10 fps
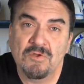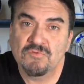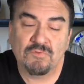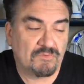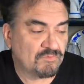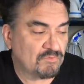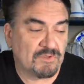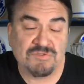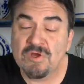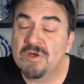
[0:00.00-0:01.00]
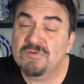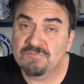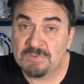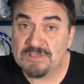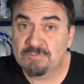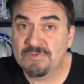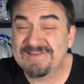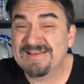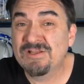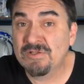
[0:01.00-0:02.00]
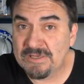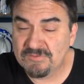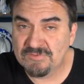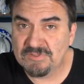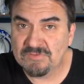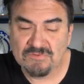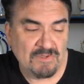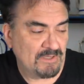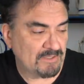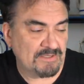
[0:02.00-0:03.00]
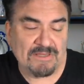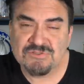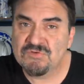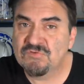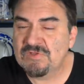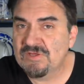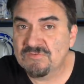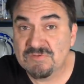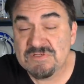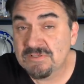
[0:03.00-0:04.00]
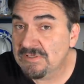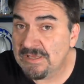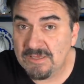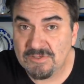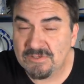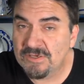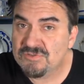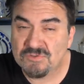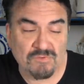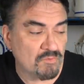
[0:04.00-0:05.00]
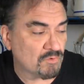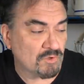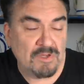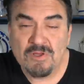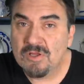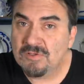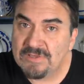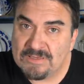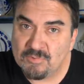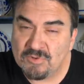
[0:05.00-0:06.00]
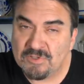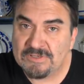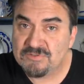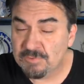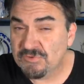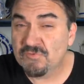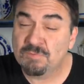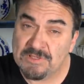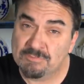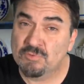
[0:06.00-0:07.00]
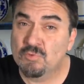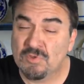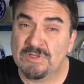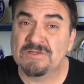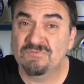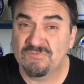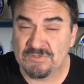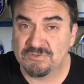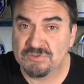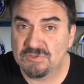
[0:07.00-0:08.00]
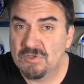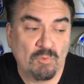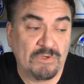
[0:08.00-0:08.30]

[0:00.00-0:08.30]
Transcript: So there's a ton of people that collect these, and not just as a tin can collector or a label collector, but there's people who collect fish.